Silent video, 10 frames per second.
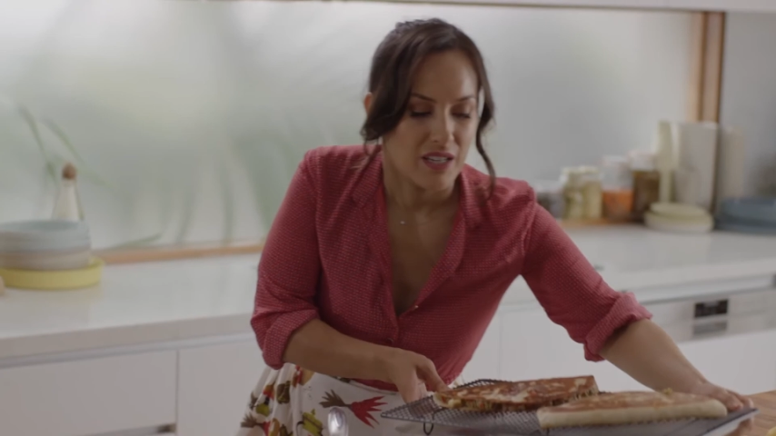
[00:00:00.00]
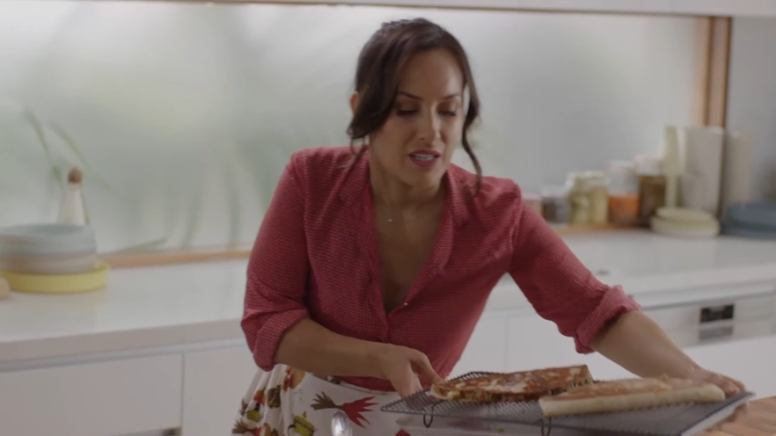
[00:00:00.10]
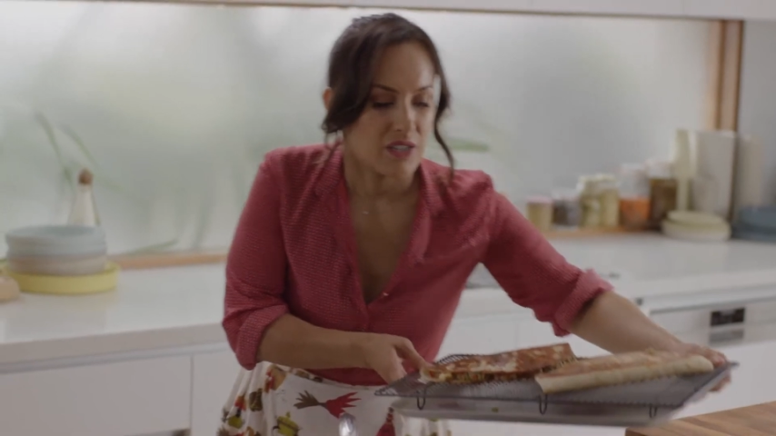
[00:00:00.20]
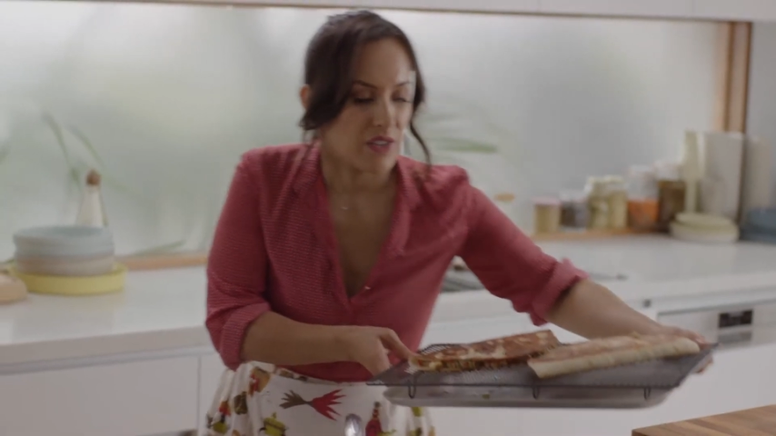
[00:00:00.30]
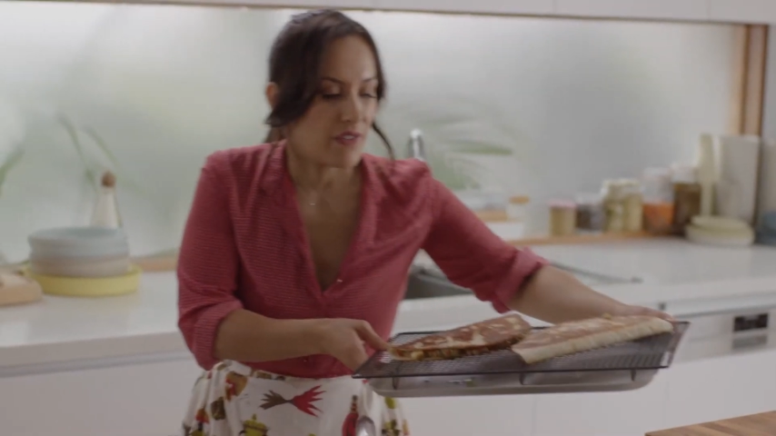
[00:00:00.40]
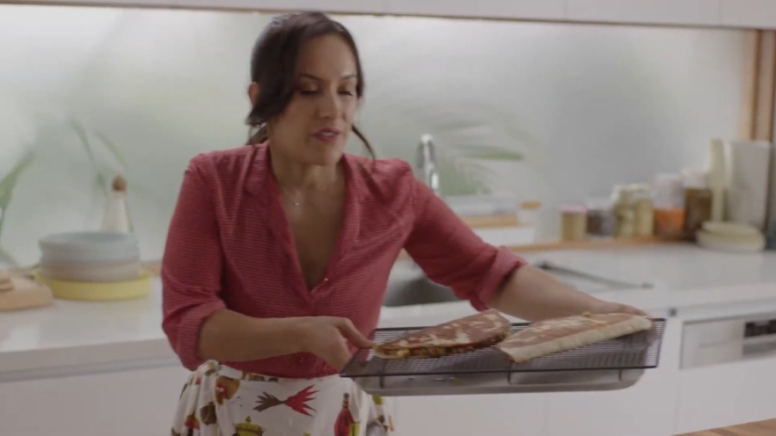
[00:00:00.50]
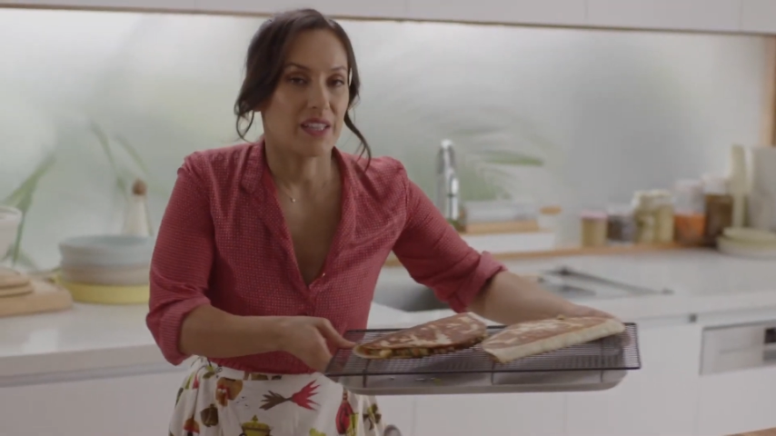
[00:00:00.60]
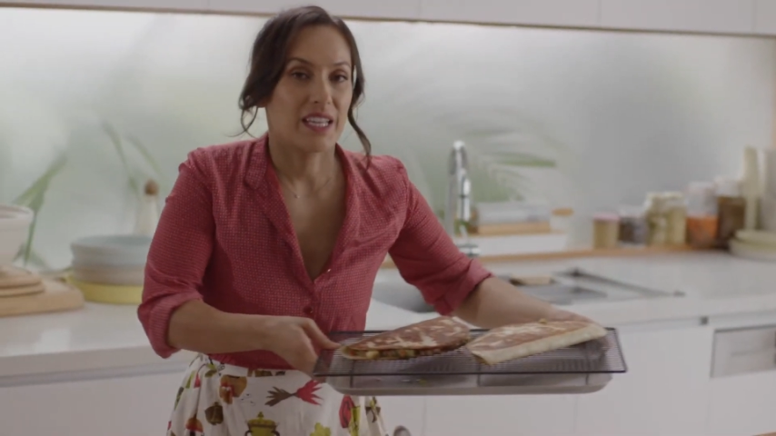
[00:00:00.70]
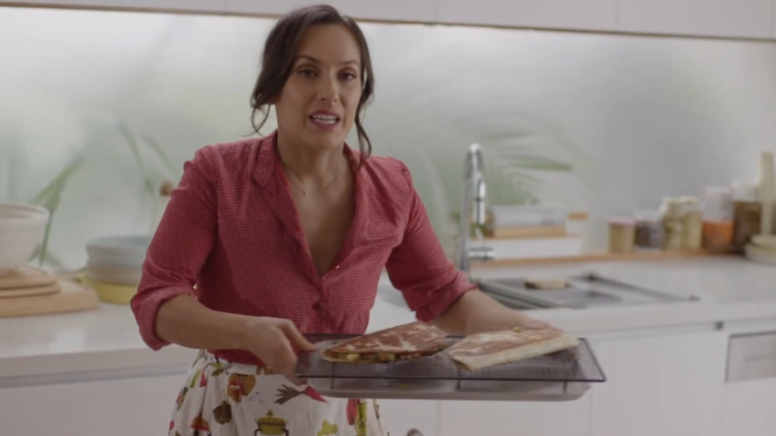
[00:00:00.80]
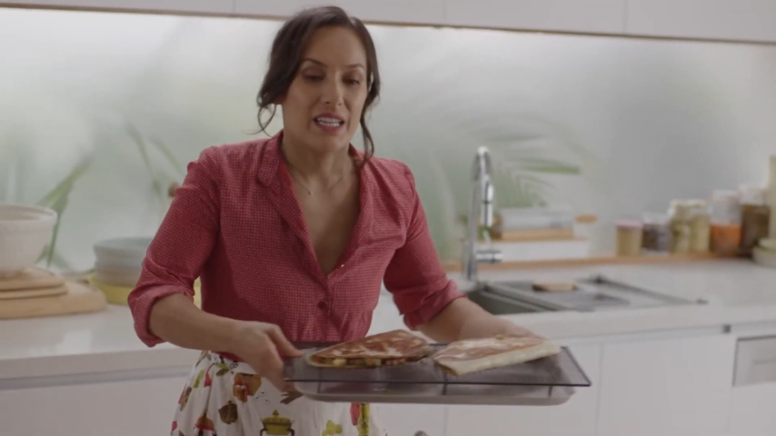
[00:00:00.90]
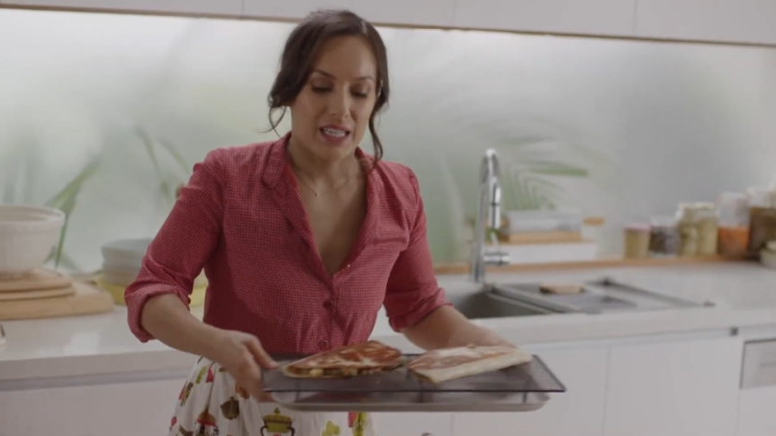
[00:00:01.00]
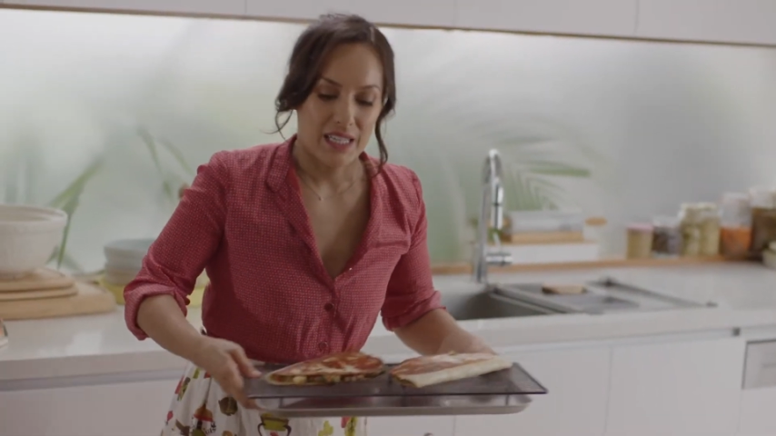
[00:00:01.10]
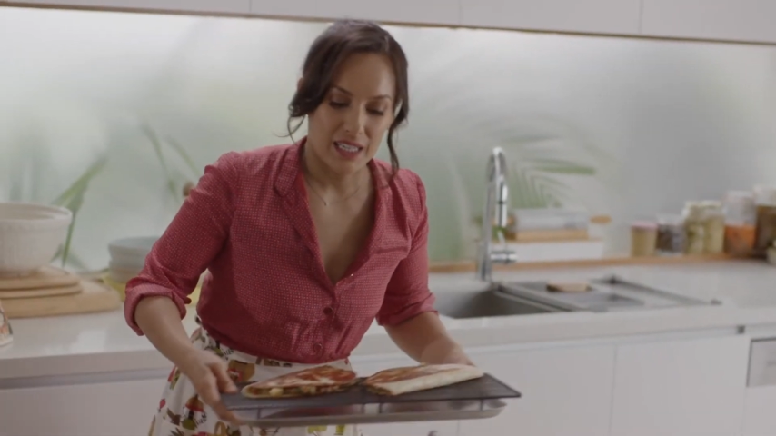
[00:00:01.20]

so the filling can